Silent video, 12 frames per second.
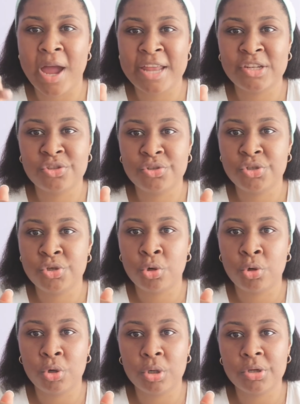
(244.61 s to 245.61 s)
and
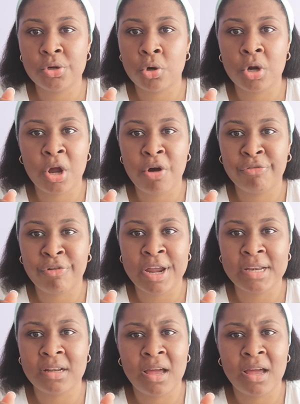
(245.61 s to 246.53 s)
your girlfriend.